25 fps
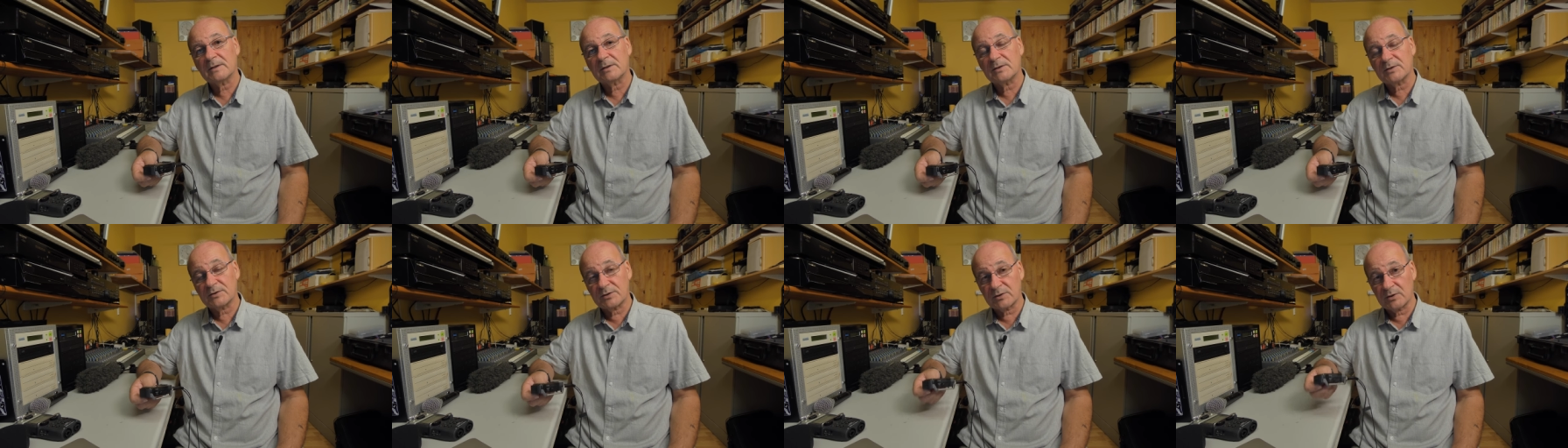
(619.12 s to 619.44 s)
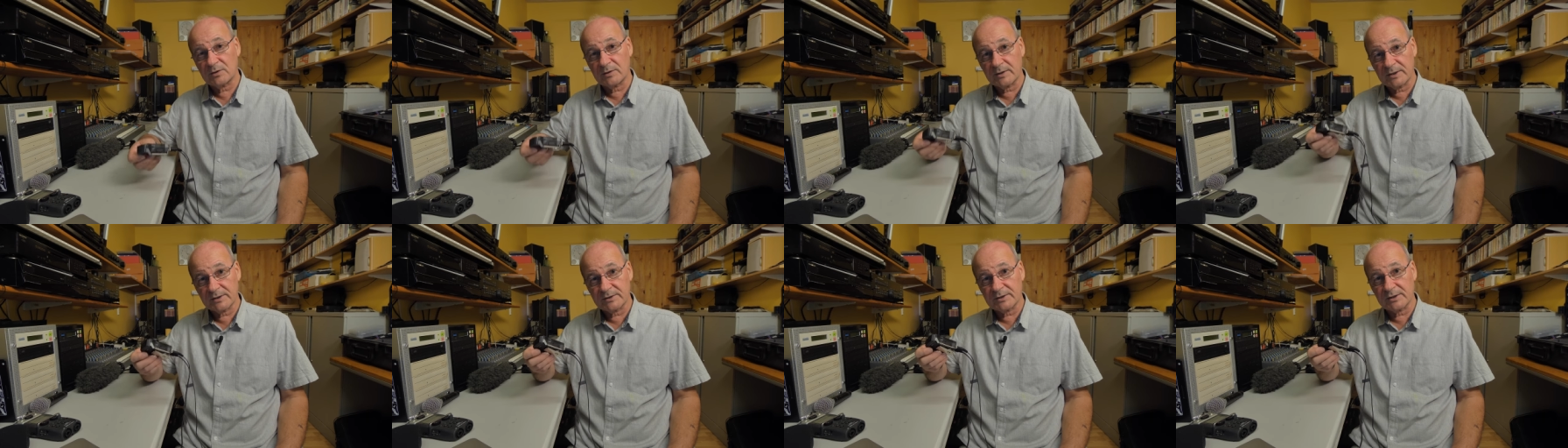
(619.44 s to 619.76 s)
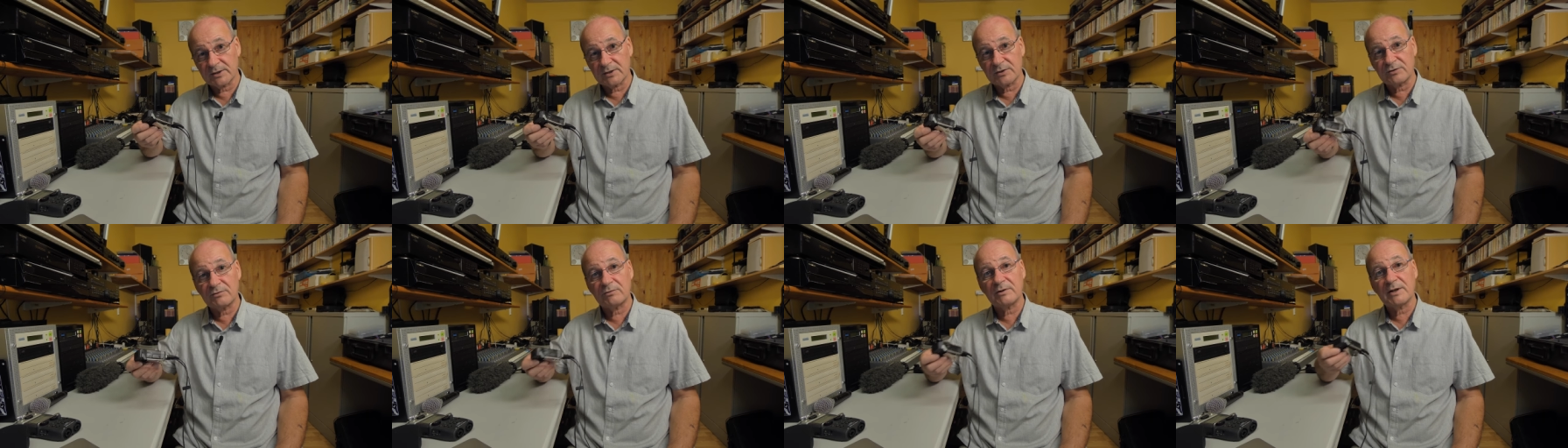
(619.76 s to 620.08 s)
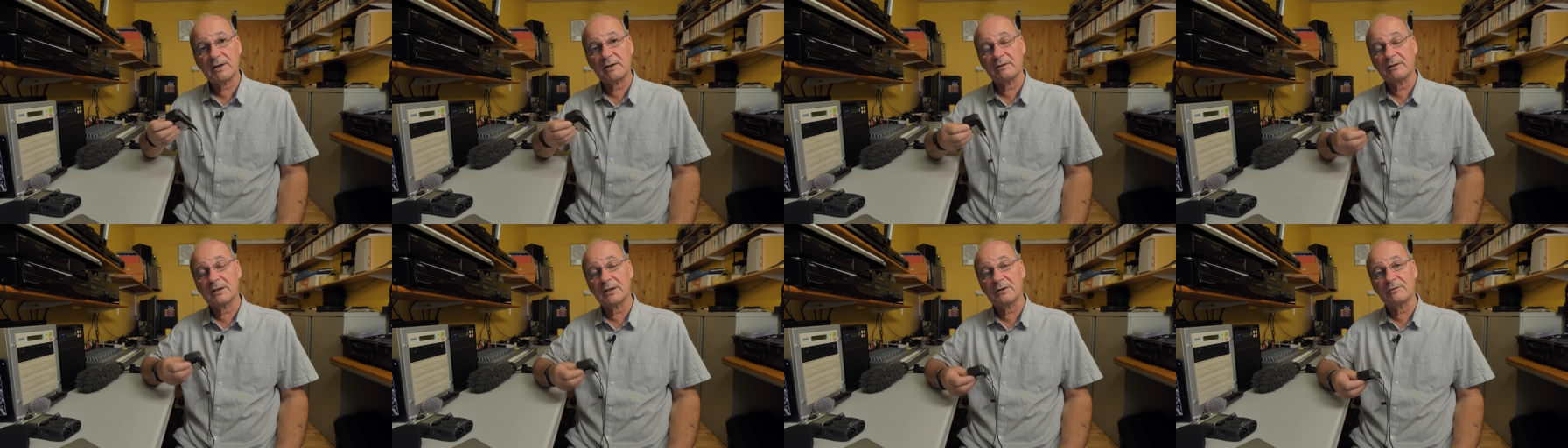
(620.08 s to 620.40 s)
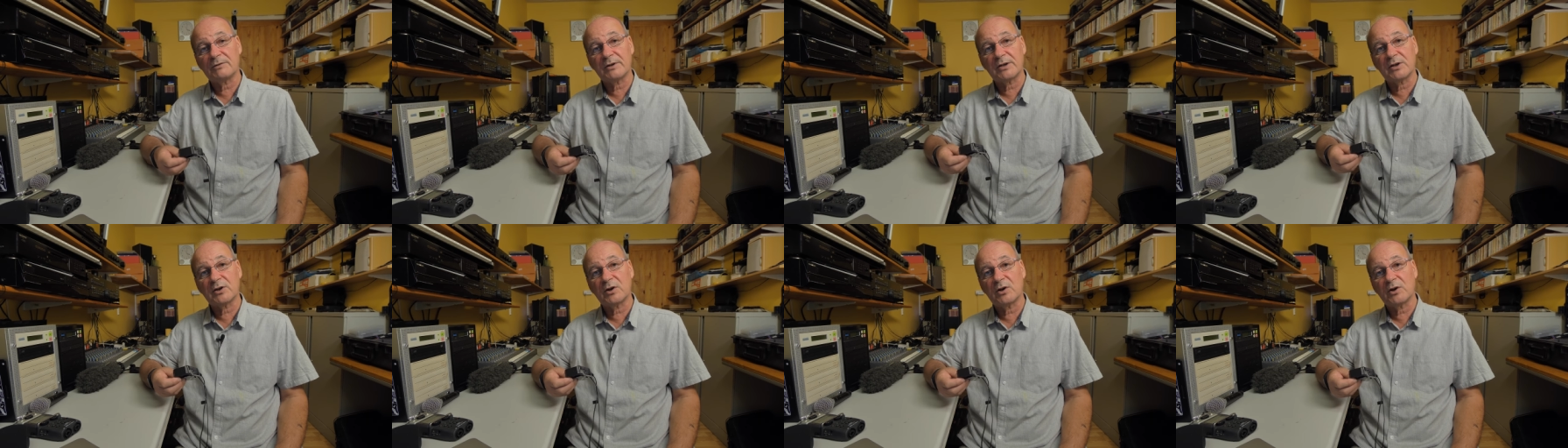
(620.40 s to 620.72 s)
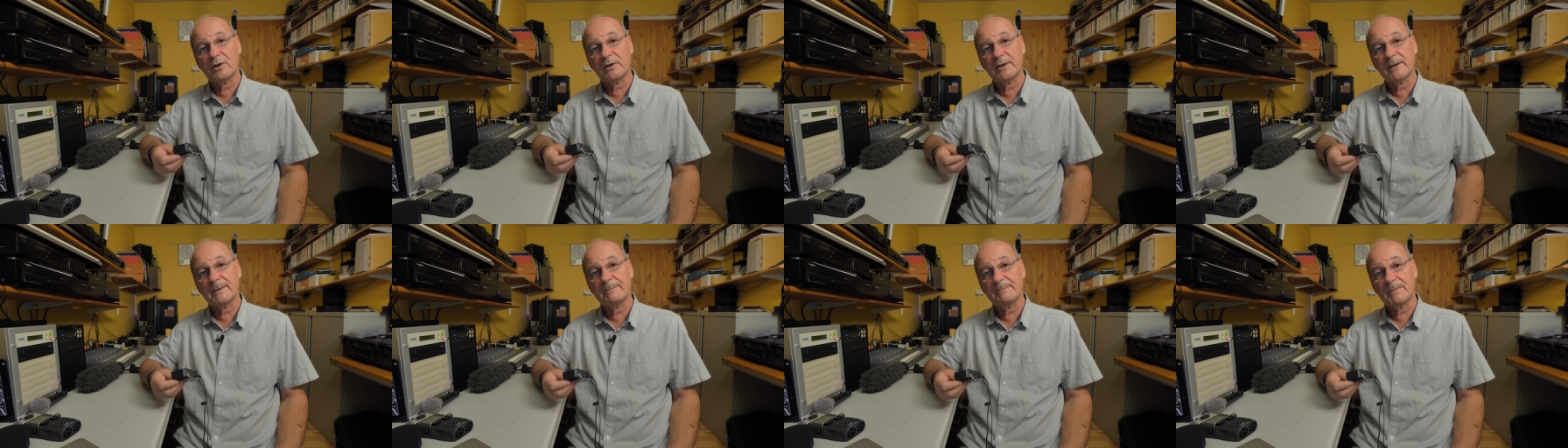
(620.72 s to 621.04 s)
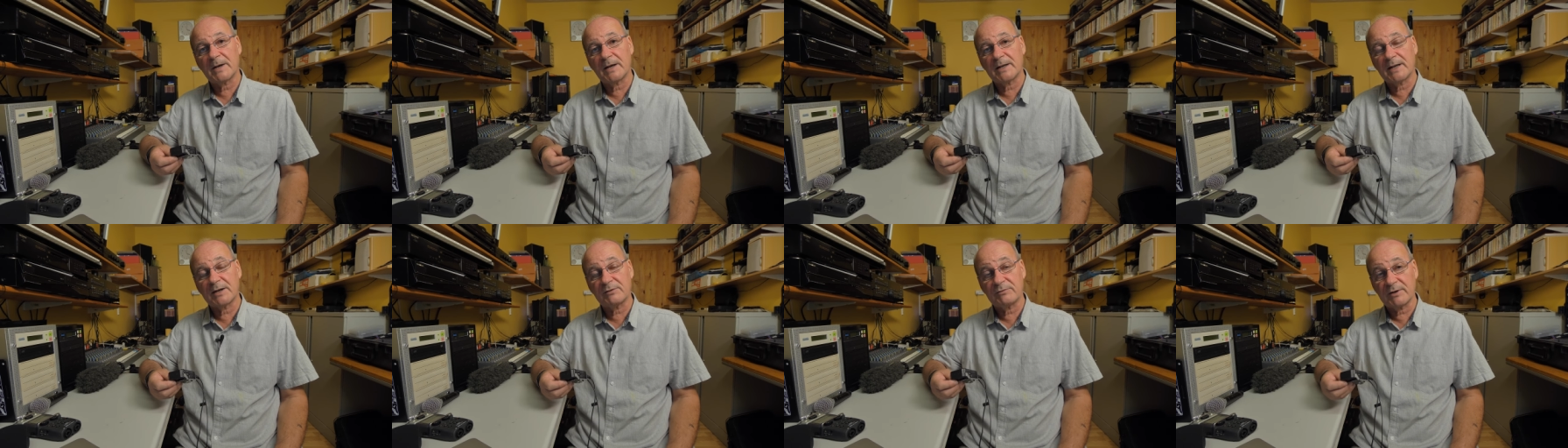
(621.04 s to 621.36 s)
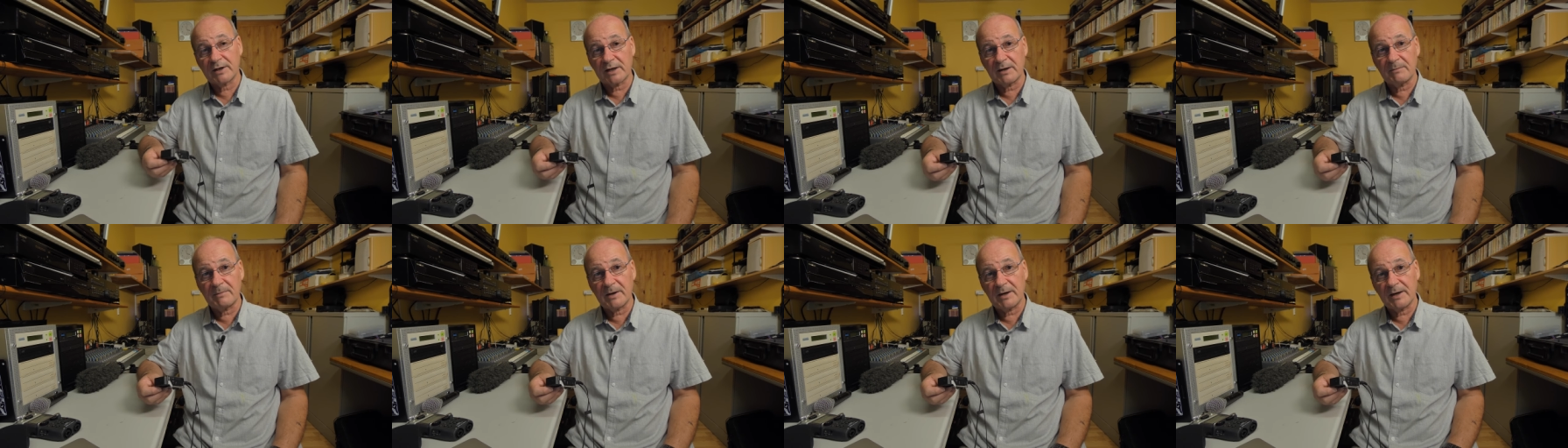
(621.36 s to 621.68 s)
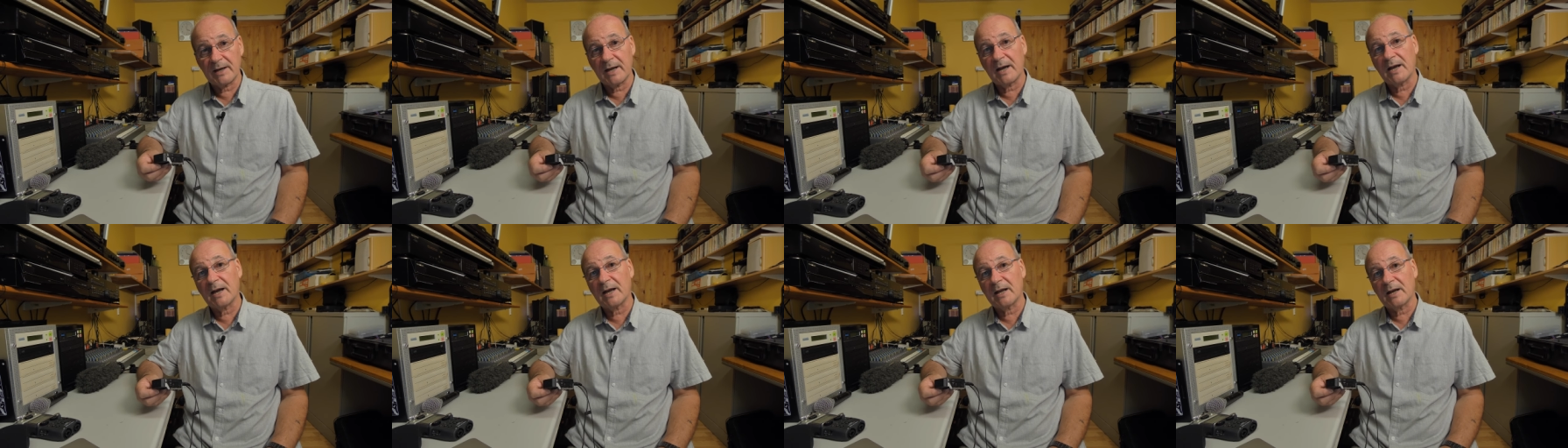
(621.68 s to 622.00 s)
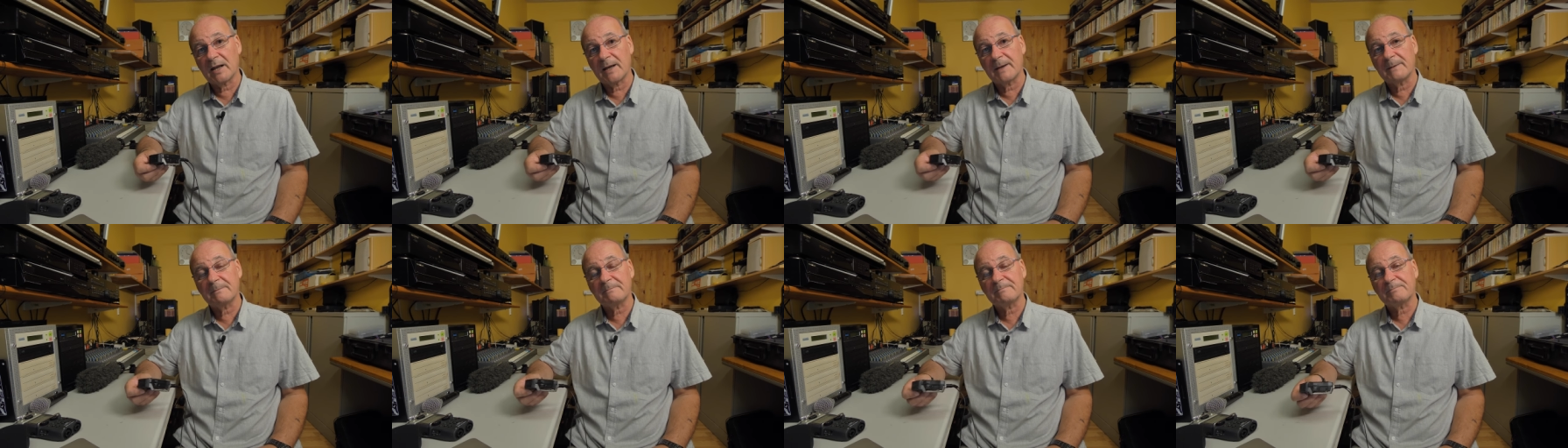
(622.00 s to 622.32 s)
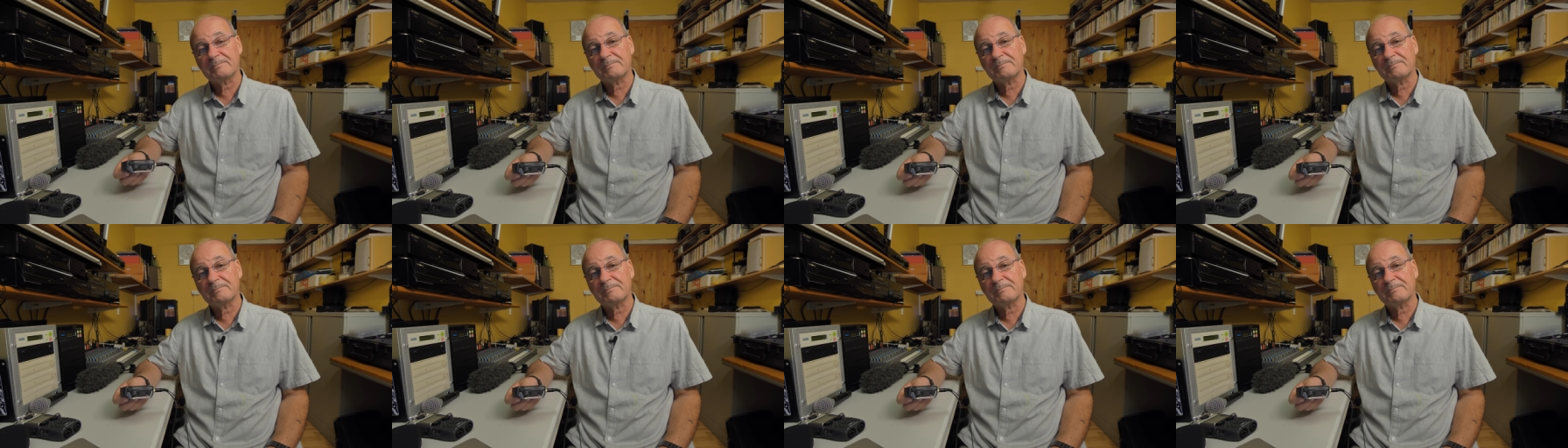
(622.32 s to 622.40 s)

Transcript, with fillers: So it's a great little recorder and I'd recommend it highly.